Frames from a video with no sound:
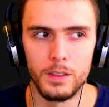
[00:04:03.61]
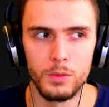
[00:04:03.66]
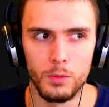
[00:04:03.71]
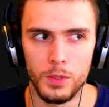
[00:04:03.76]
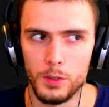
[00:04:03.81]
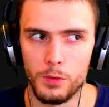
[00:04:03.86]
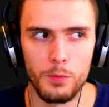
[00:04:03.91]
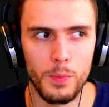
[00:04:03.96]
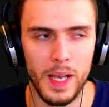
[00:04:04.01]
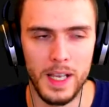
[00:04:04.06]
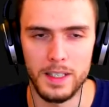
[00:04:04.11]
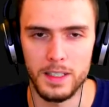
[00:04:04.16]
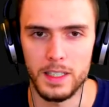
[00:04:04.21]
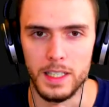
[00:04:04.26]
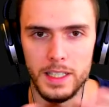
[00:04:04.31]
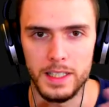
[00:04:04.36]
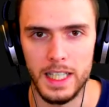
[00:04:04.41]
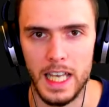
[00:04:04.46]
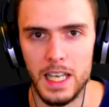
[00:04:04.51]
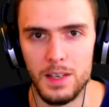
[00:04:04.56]
We've basically
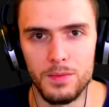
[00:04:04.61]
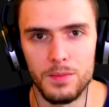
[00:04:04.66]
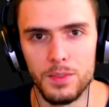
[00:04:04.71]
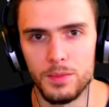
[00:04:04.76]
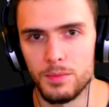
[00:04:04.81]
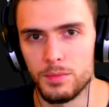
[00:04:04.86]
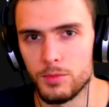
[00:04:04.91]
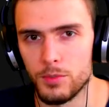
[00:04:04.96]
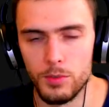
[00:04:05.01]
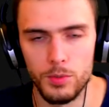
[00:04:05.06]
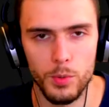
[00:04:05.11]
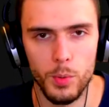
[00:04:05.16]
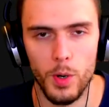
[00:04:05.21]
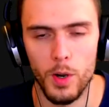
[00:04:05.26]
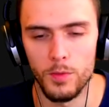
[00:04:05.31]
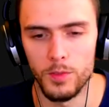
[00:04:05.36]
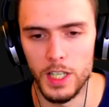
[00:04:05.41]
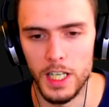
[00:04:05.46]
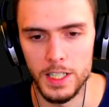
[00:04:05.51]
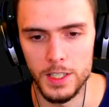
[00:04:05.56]
saved
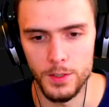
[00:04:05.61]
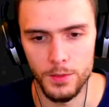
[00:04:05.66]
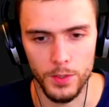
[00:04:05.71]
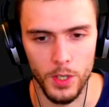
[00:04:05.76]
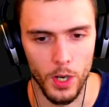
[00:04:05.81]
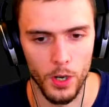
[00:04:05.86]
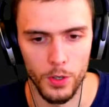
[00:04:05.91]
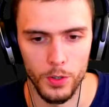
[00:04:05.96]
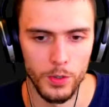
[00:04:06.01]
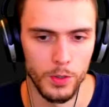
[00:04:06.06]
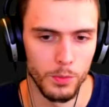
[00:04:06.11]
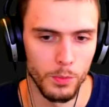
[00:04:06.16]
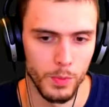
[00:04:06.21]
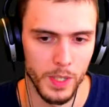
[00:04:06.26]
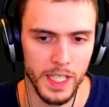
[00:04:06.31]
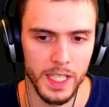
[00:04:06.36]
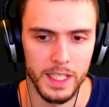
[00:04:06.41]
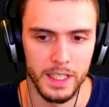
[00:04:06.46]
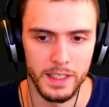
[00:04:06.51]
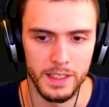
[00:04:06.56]
12 lines of code. We
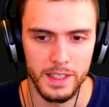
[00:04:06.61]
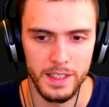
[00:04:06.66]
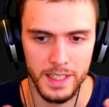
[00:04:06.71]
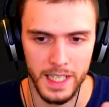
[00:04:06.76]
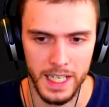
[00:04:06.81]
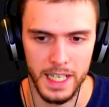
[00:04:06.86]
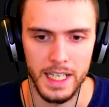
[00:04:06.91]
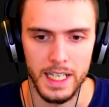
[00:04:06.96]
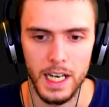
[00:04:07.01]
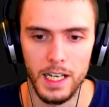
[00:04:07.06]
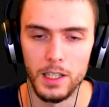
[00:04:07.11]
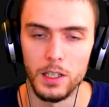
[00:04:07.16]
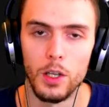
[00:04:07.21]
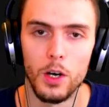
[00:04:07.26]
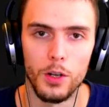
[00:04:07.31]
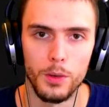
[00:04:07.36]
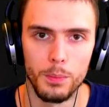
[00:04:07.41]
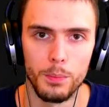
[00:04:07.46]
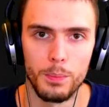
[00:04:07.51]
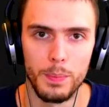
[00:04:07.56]
can see a
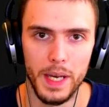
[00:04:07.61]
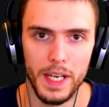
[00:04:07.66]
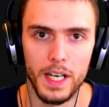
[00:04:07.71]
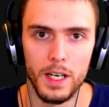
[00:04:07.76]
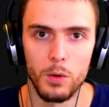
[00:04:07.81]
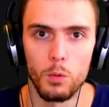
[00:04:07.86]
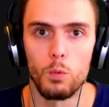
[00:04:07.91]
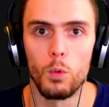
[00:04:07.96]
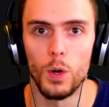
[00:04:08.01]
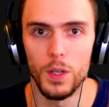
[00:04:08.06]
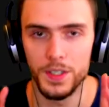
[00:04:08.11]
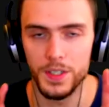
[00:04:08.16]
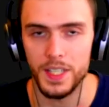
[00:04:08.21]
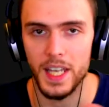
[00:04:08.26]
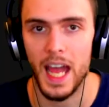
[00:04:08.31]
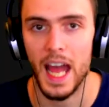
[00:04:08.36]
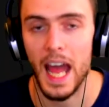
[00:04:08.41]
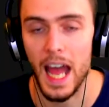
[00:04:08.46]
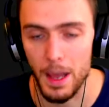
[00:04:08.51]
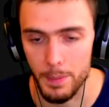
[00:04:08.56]
lot better what's
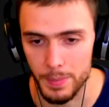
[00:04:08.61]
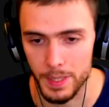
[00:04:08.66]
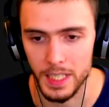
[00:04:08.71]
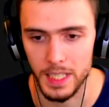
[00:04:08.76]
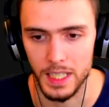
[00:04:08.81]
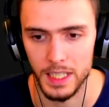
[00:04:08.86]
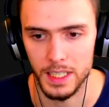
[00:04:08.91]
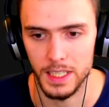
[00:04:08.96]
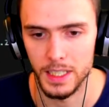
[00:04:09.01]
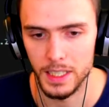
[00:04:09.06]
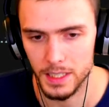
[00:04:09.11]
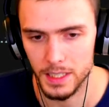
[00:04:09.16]
happening,